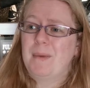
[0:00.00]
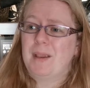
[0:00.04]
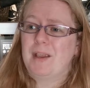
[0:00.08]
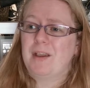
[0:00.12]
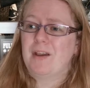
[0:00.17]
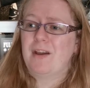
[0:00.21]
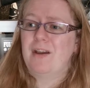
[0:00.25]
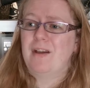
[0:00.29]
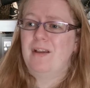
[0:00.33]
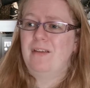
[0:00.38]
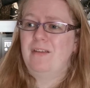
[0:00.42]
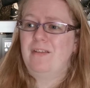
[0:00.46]

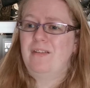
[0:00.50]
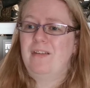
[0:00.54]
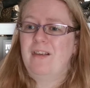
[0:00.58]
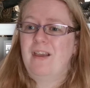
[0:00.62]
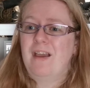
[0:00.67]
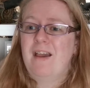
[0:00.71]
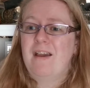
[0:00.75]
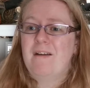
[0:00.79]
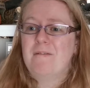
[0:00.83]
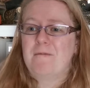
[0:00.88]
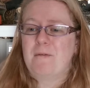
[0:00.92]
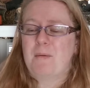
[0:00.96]
because
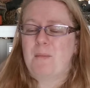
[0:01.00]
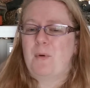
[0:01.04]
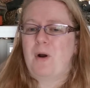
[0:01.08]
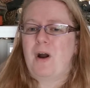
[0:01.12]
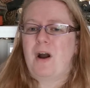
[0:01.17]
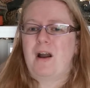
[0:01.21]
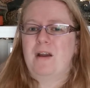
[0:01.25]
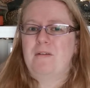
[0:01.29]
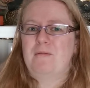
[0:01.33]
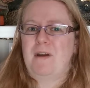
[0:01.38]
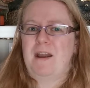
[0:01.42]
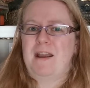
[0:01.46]
from
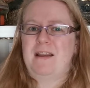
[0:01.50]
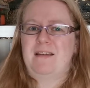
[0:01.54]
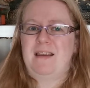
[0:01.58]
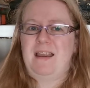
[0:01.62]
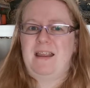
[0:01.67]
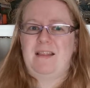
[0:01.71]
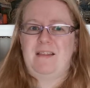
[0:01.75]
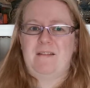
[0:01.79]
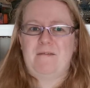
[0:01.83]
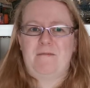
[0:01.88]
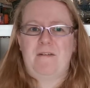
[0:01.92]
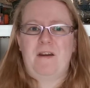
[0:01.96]
what I've read
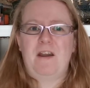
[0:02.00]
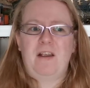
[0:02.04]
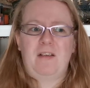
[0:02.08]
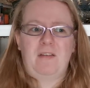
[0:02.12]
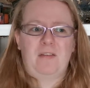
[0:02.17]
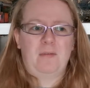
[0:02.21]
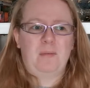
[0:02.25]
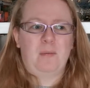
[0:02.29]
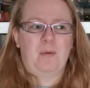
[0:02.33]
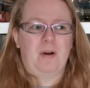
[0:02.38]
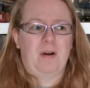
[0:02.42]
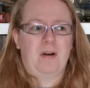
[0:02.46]
in the
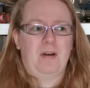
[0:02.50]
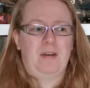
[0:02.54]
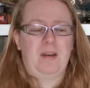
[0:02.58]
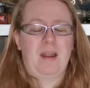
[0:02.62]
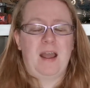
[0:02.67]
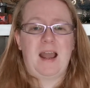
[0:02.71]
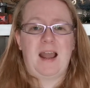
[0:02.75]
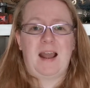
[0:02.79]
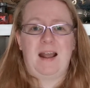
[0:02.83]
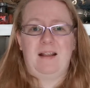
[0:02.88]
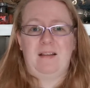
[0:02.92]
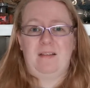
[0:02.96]
first one
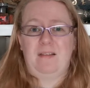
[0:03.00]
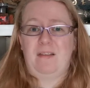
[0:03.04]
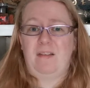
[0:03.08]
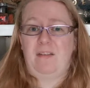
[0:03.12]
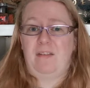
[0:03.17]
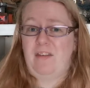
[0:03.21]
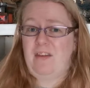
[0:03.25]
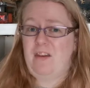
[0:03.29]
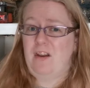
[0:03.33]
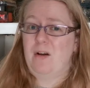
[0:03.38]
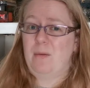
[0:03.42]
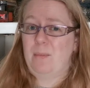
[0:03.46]
and the
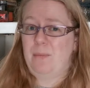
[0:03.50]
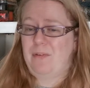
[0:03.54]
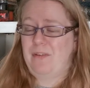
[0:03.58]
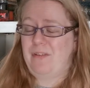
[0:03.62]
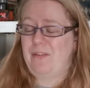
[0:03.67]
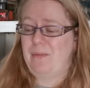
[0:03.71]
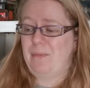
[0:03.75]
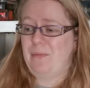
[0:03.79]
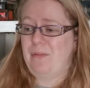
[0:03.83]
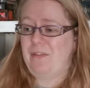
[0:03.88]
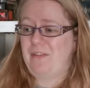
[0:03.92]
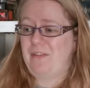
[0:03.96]
synopsis